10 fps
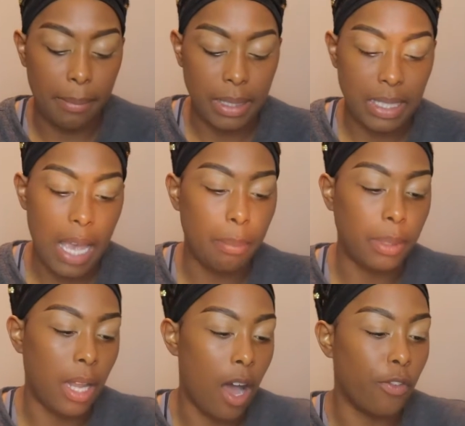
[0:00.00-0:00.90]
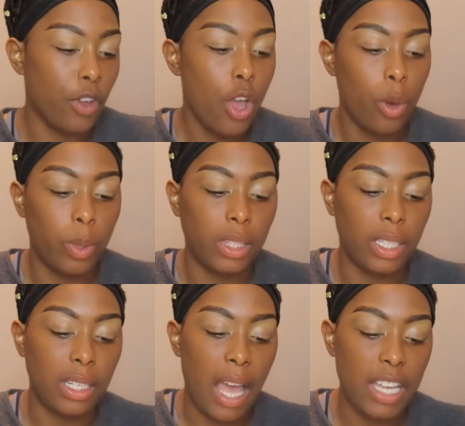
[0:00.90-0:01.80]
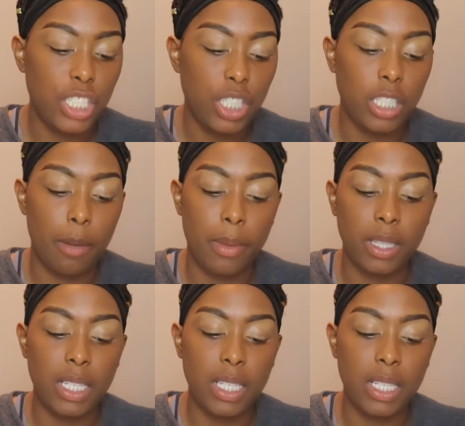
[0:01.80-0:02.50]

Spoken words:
I'm gonna top it off with a nice shimmer.